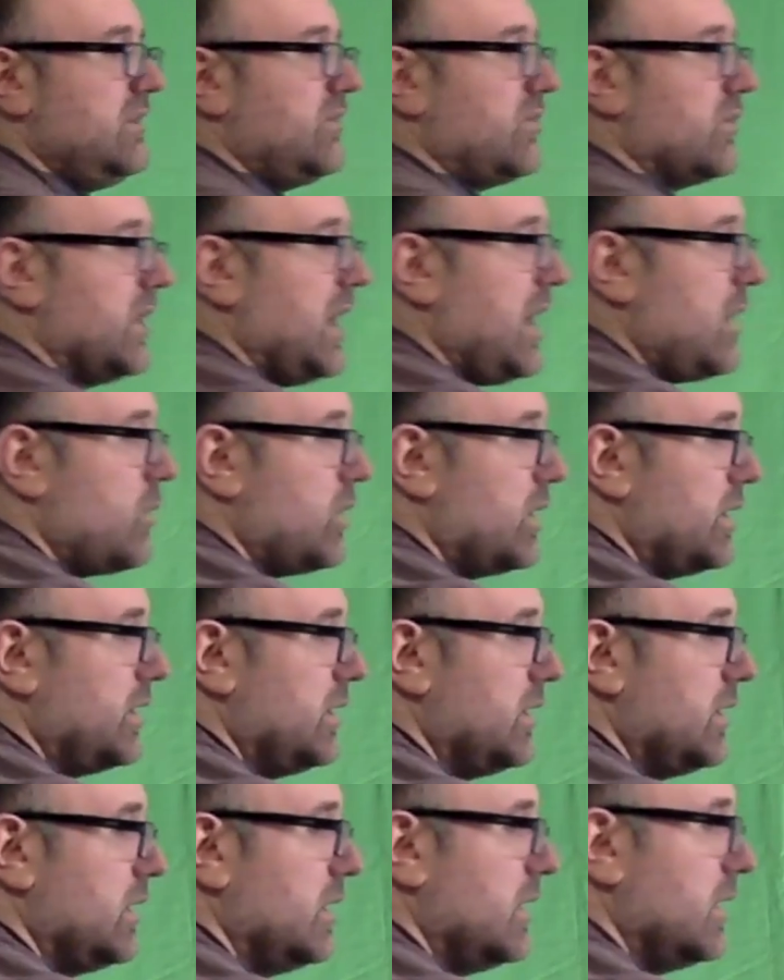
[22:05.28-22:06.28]
for that one,
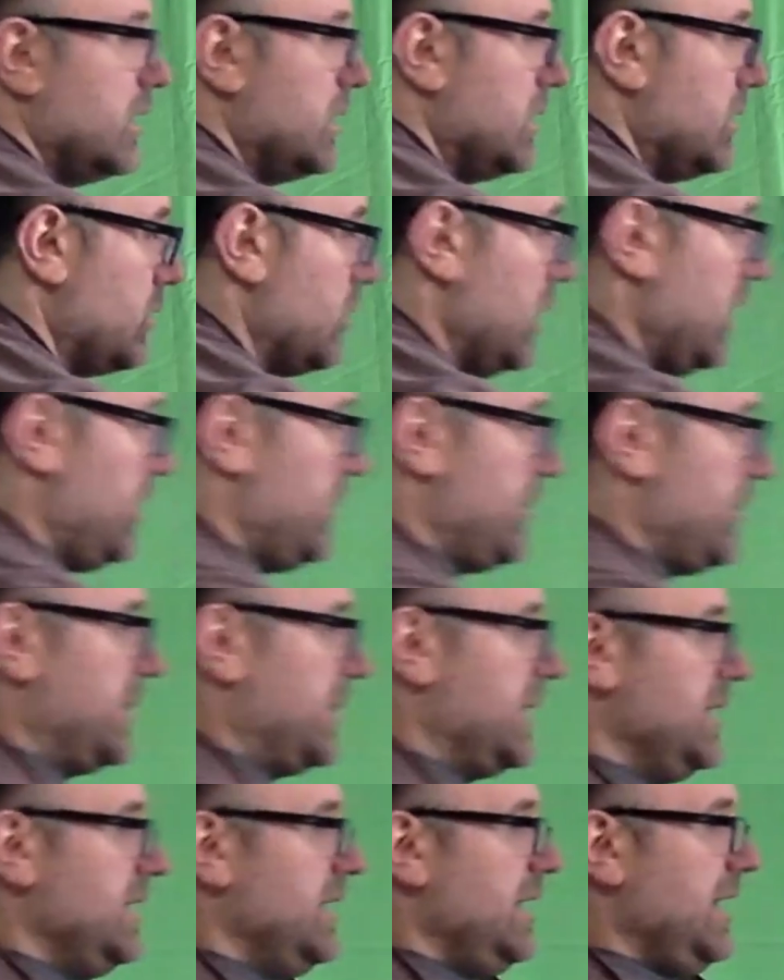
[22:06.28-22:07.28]
well,
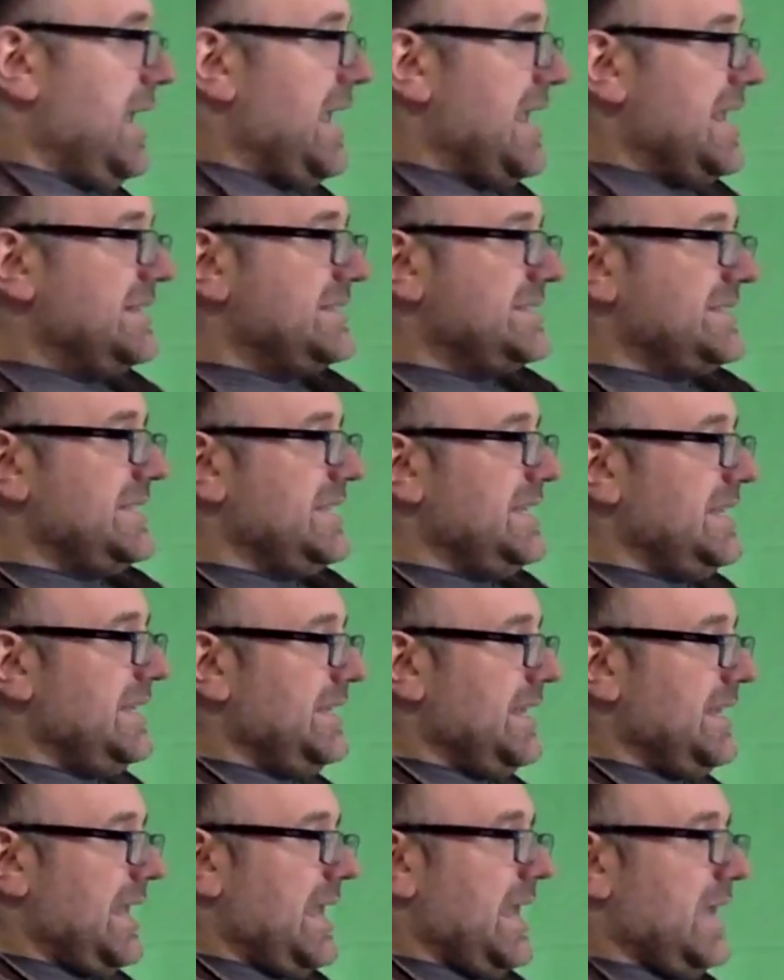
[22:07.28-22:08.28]

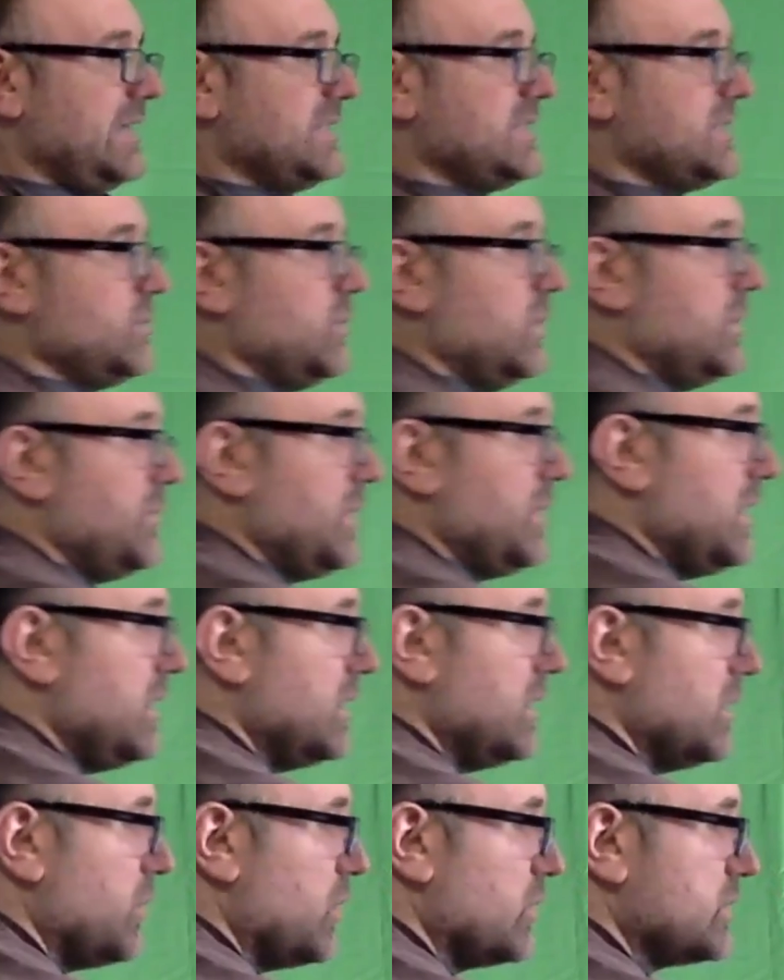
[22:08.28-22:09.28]
18x would be the
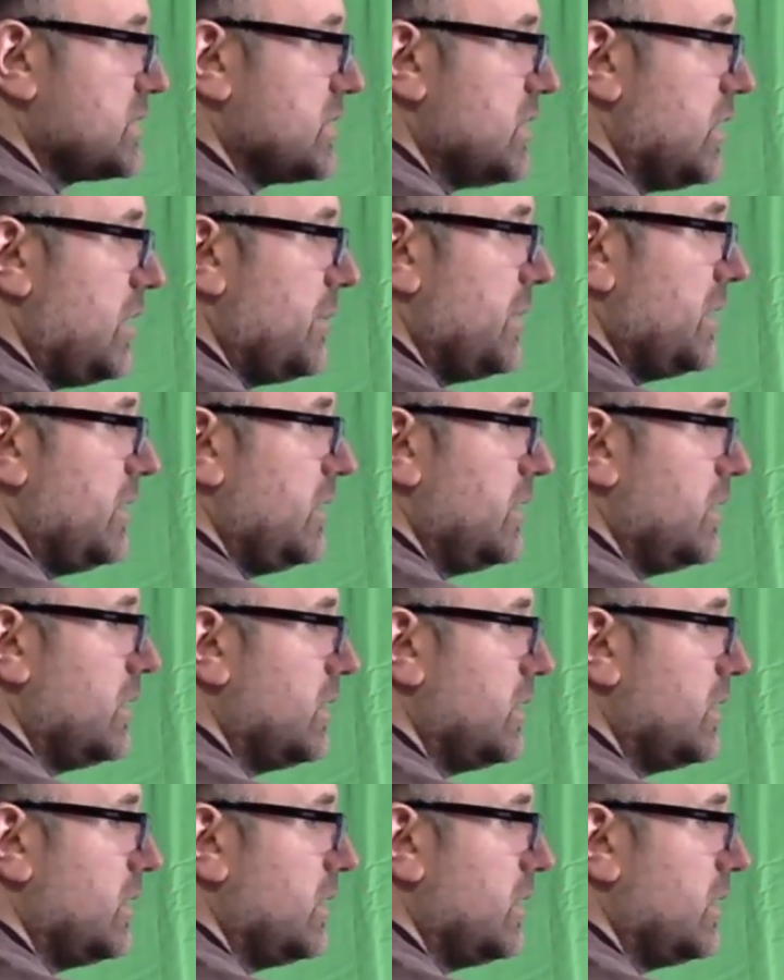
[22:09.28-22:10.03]
most common.